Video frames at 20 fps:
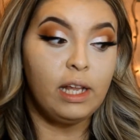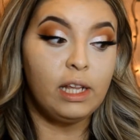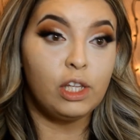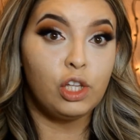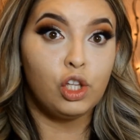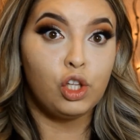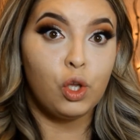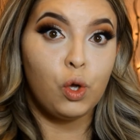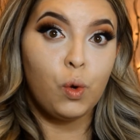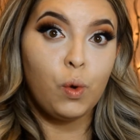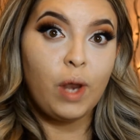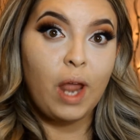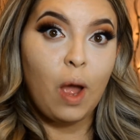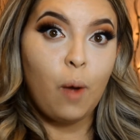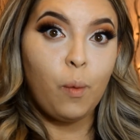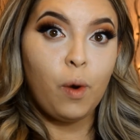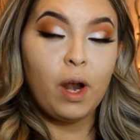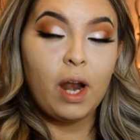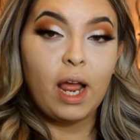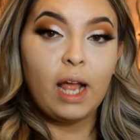So
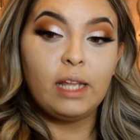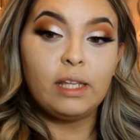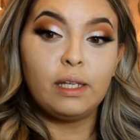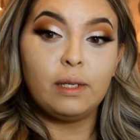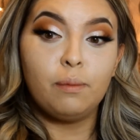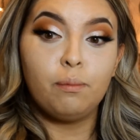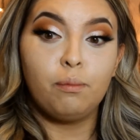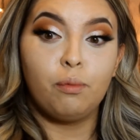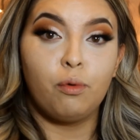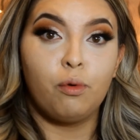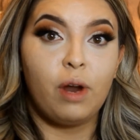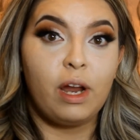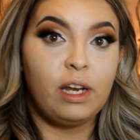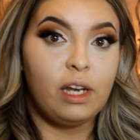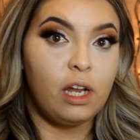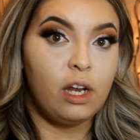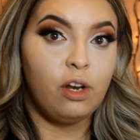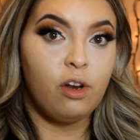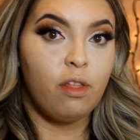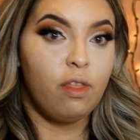now we're nice and bright
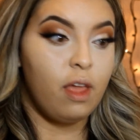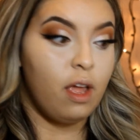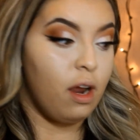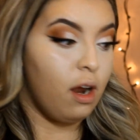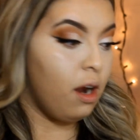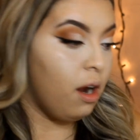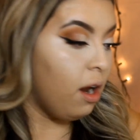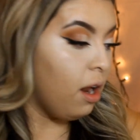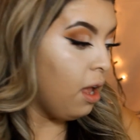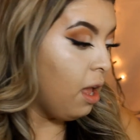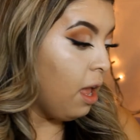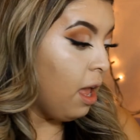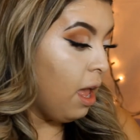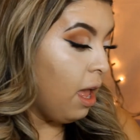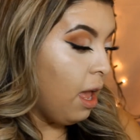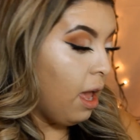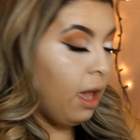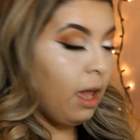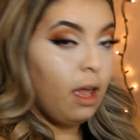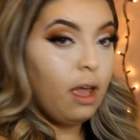under there,
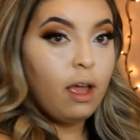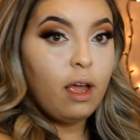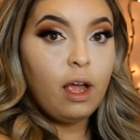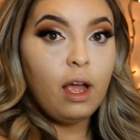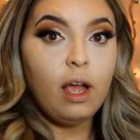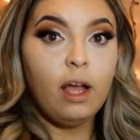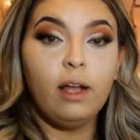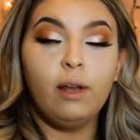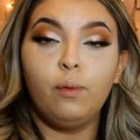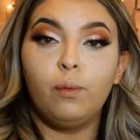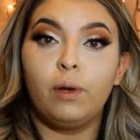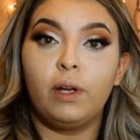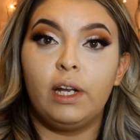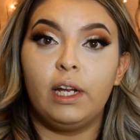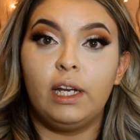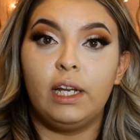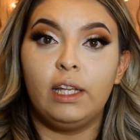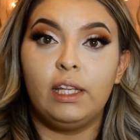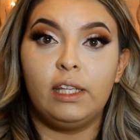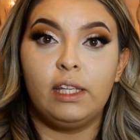and we're
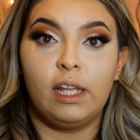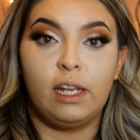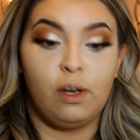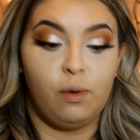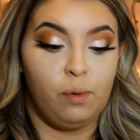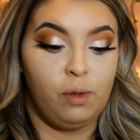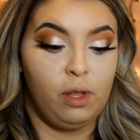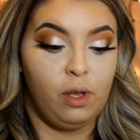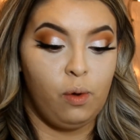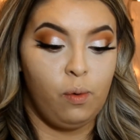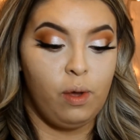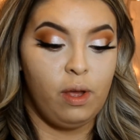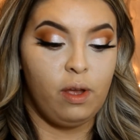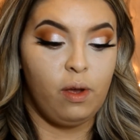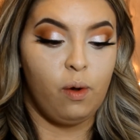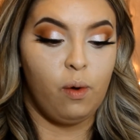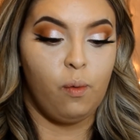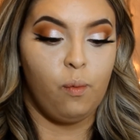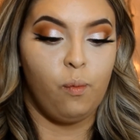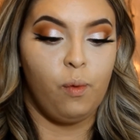going to set it really
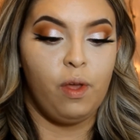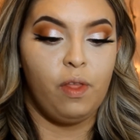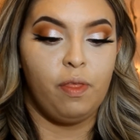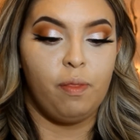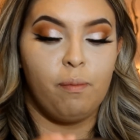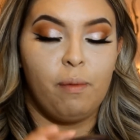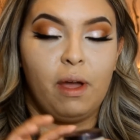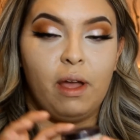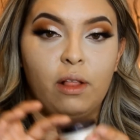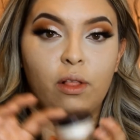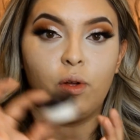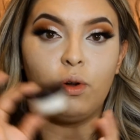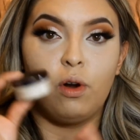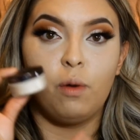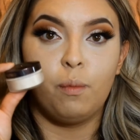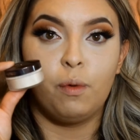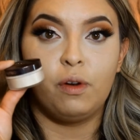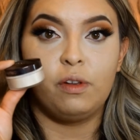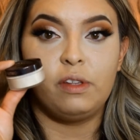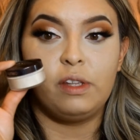quick with my
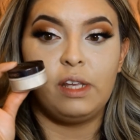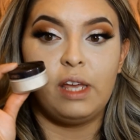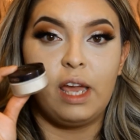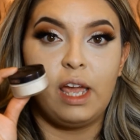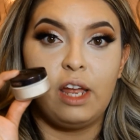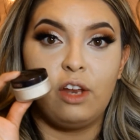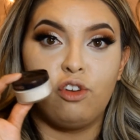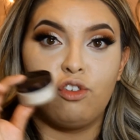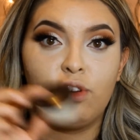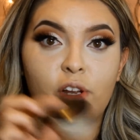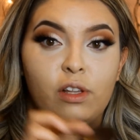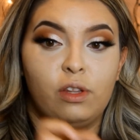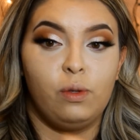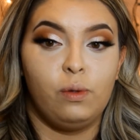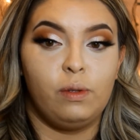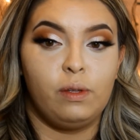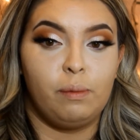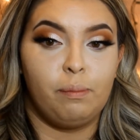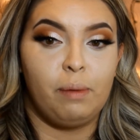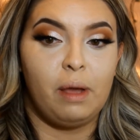Laura Mercier
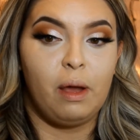translucent